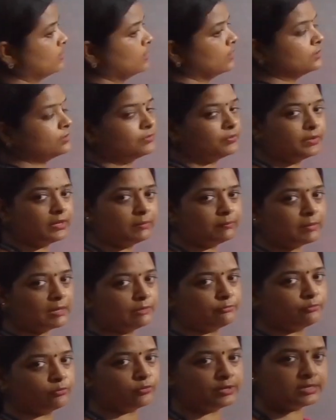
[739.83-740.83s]
3 by
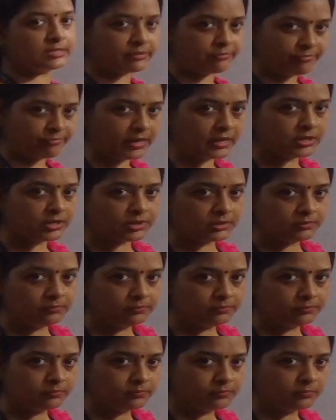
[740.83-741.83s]
4 is a fraction.
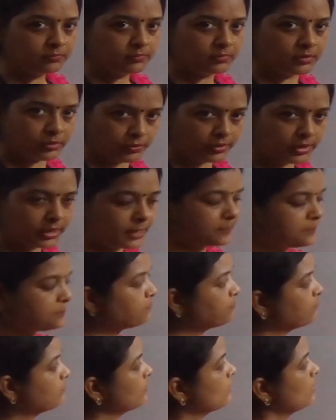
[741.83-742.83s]
Okay,
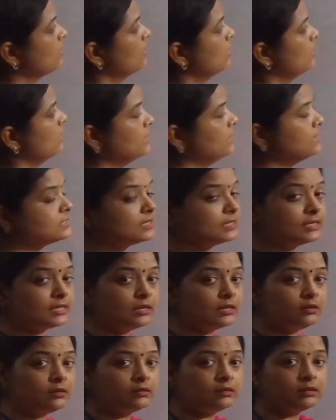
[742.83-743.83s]
is it
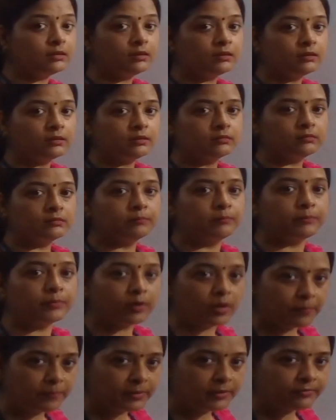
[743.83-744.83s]
a
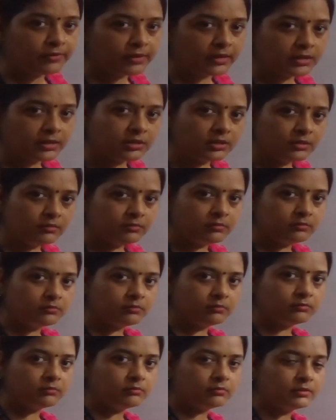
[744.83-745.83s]
proper fraction?
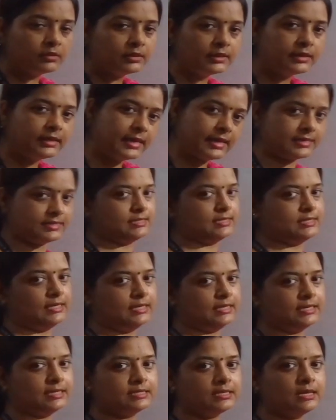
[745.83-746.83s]
Yes,
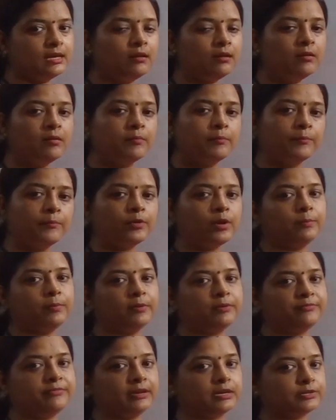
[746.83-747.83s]
it is a proper
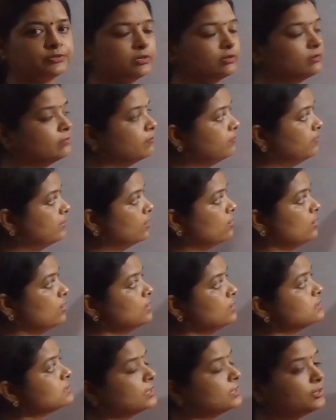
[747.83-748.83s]
fraction,
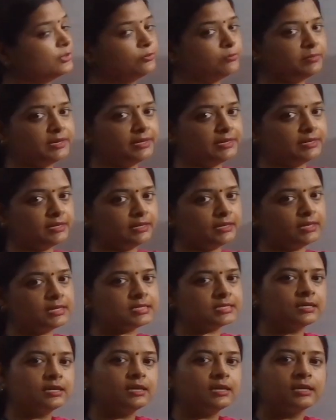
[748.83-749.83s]
because the numerator
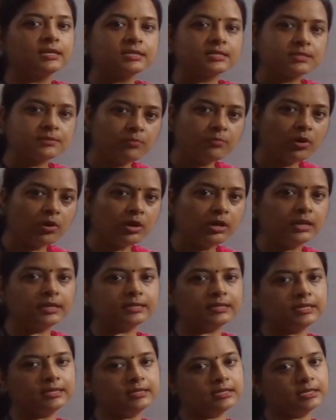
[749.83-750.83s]
is smaller
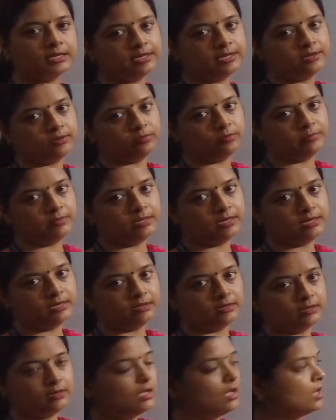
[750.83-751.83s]
than the denominator.
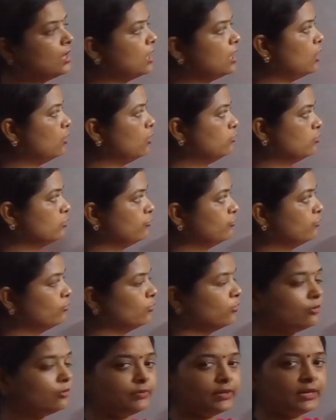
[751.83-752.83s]
Out of
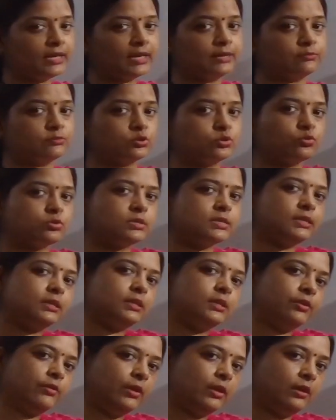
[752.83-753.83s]
4 we have chosen
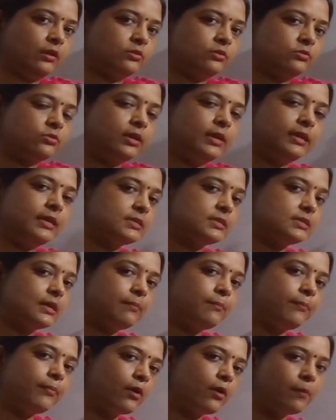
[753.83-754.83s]
3, so it is a
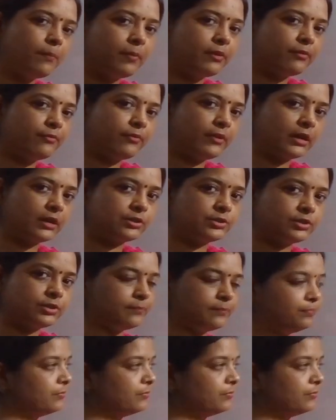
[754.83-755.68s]
proper fraction.